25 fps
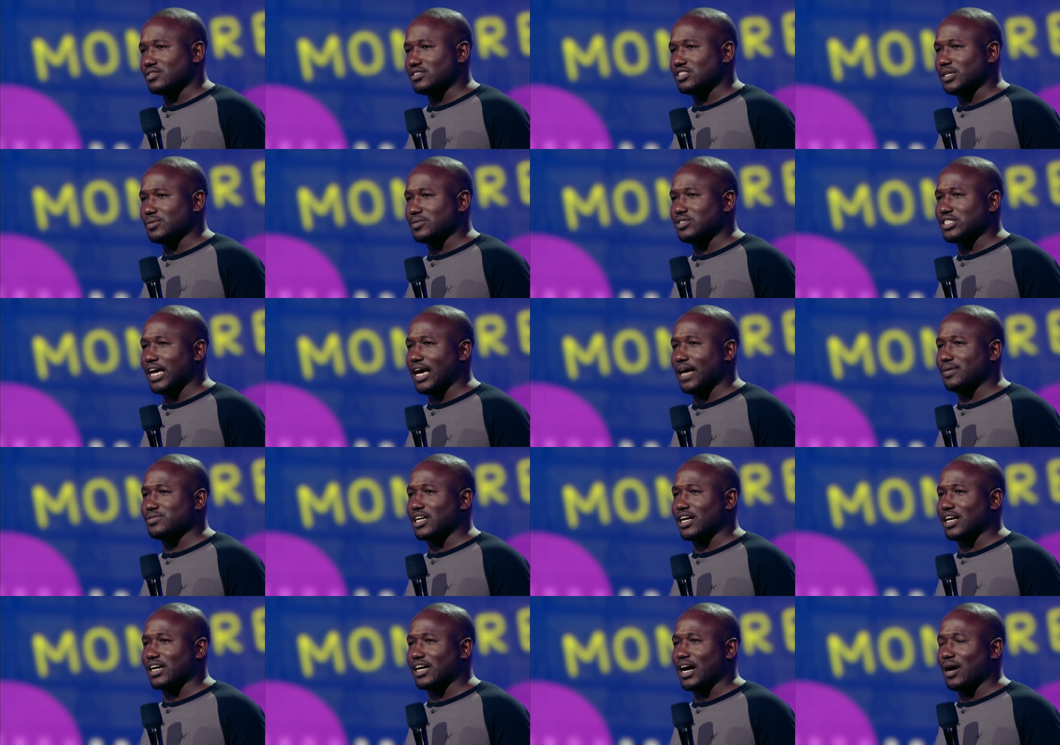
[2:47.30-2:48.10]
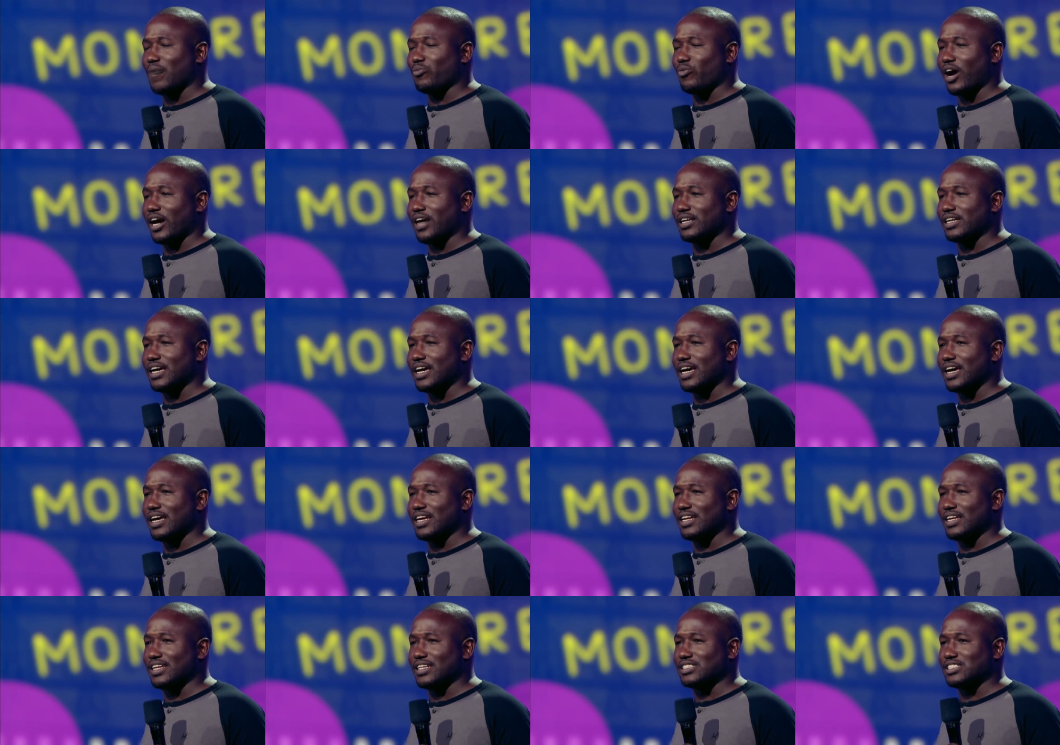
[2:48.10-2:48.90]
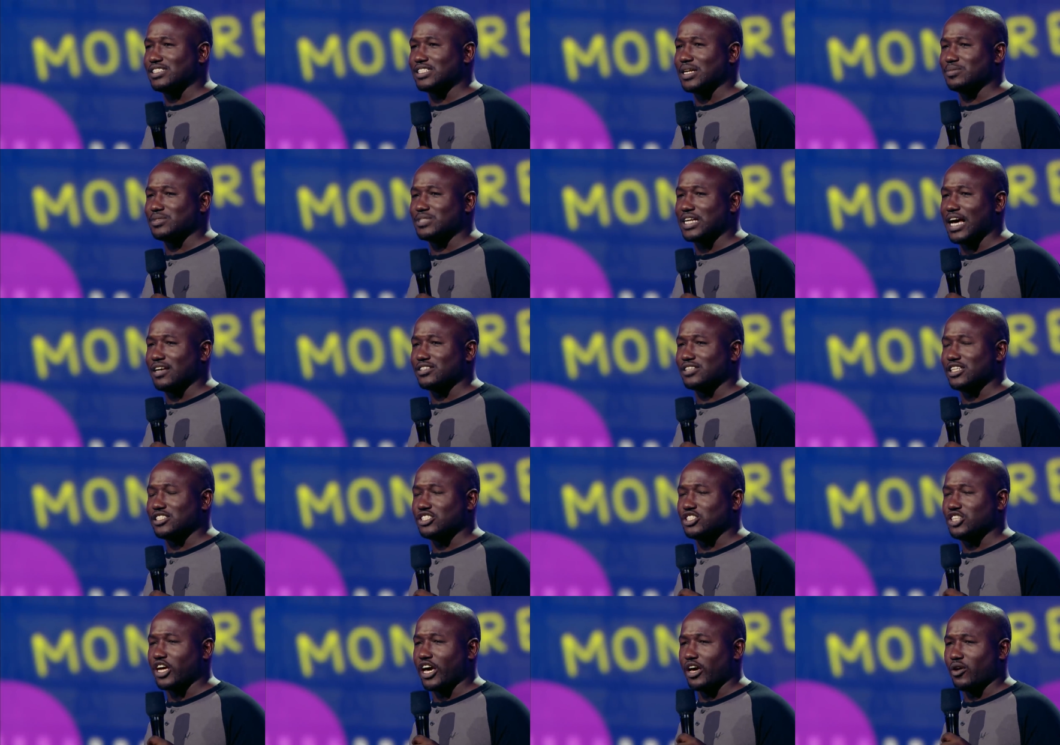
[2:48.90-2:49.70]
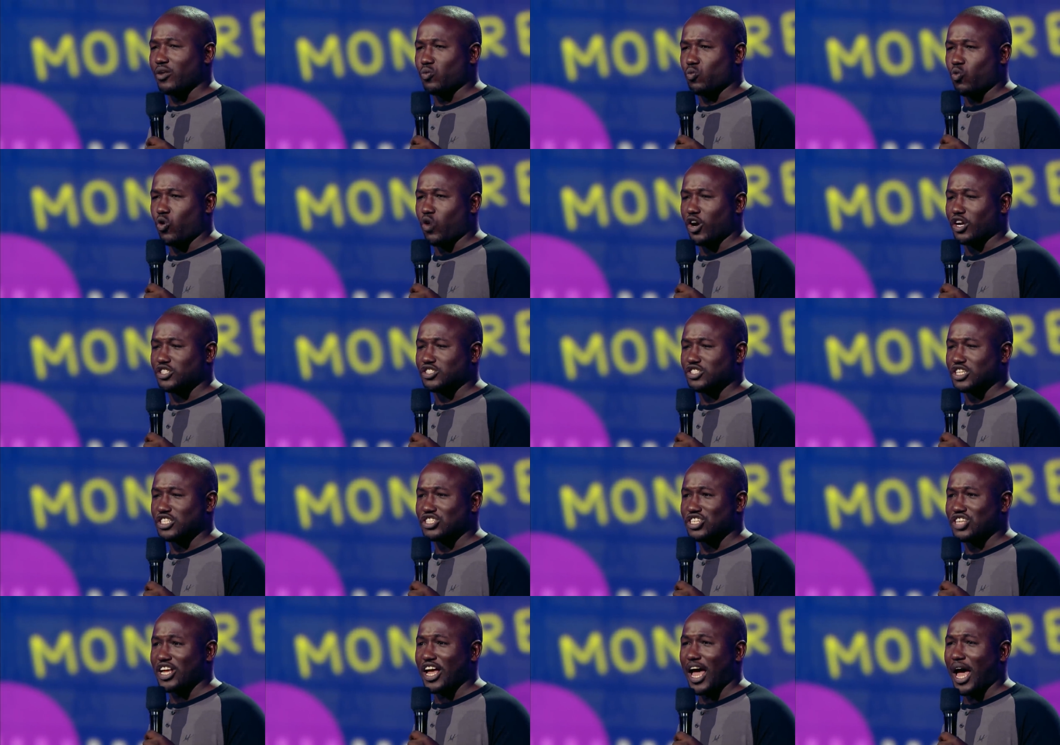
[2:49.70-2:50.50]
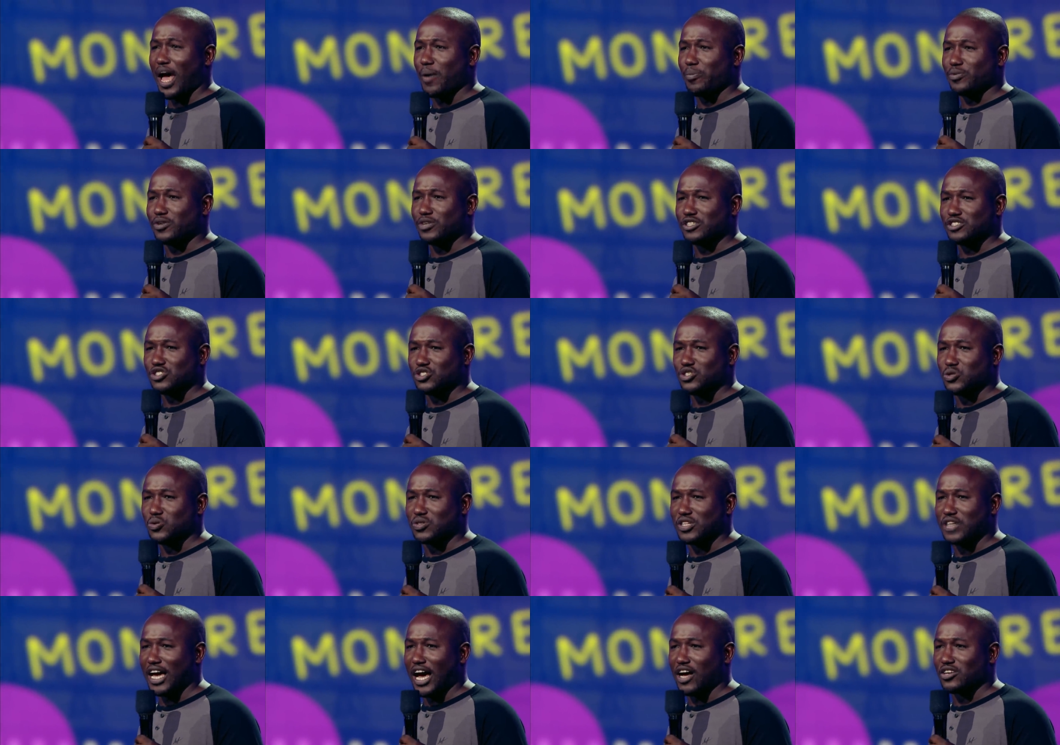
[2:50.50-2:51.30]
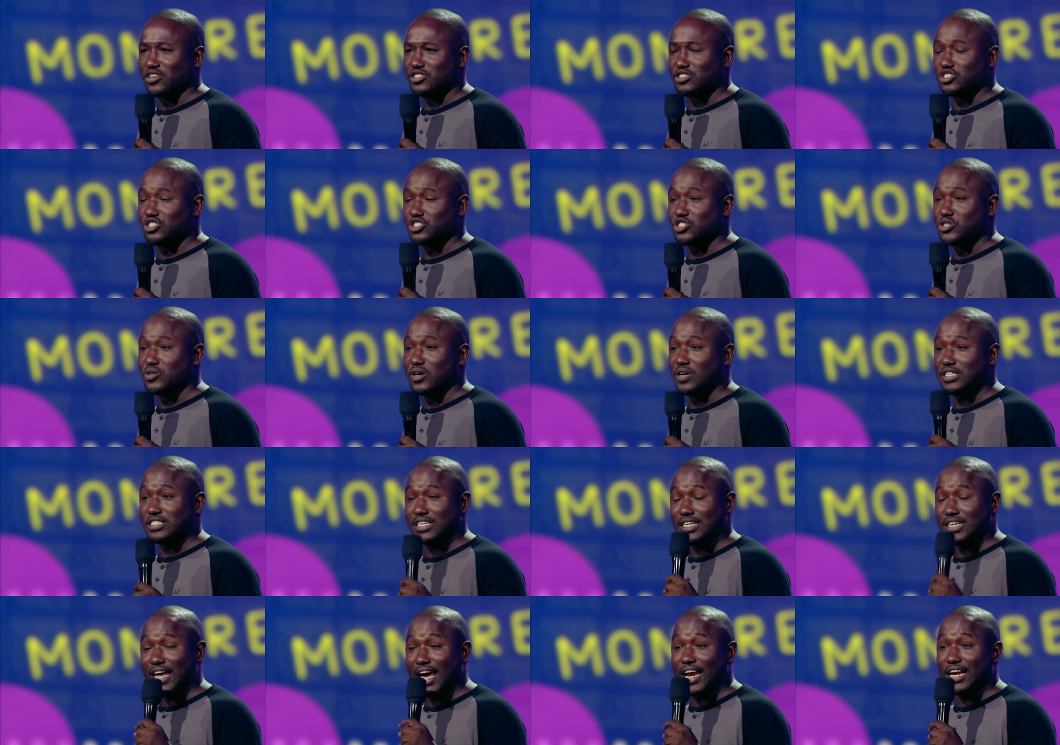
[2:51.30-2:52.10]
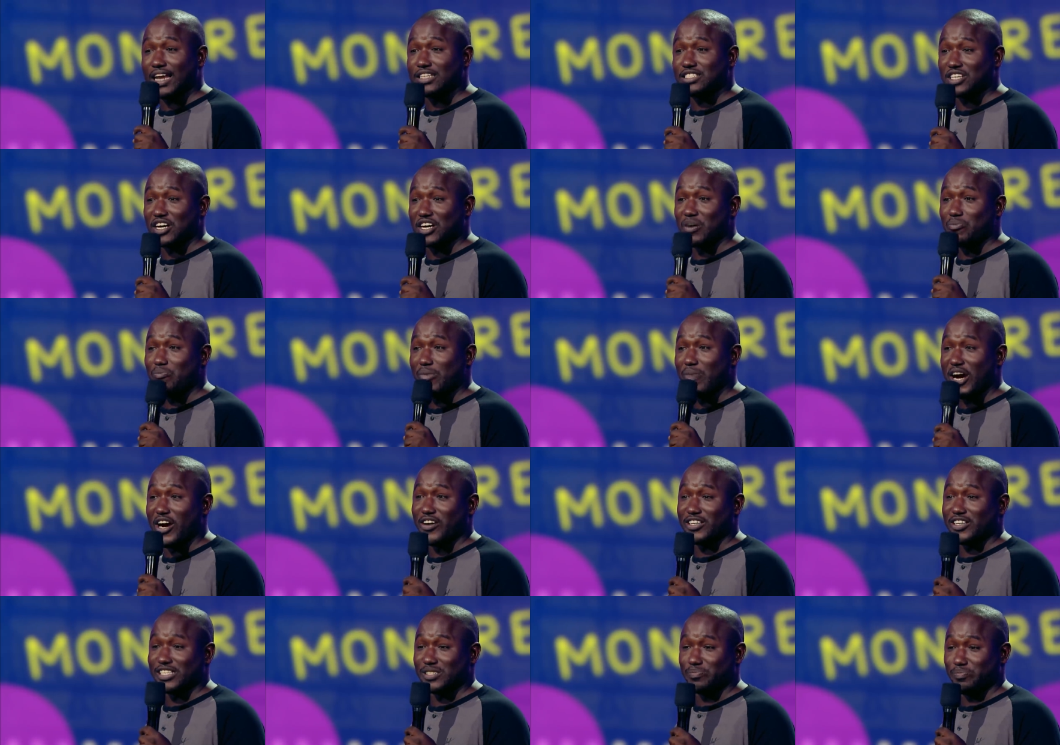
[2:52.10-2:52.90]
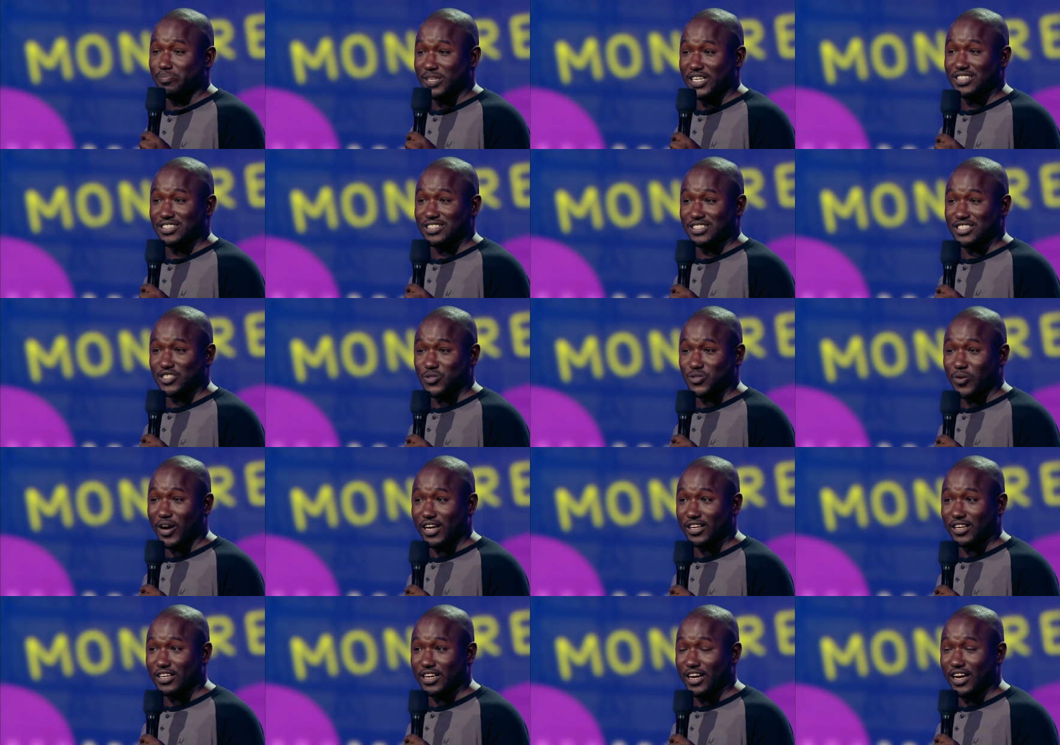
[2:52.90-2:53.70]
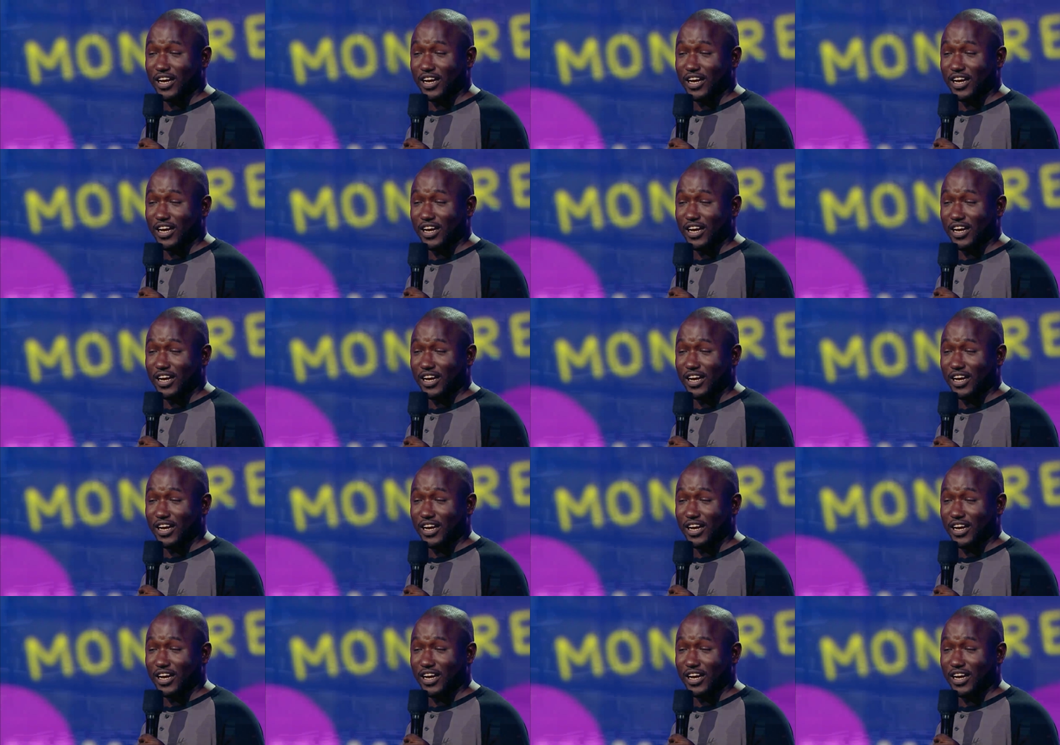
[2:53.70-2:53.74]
Sometimes I come right in, and then sometimes they say, What is this to happen in 2002? I say, That is American business right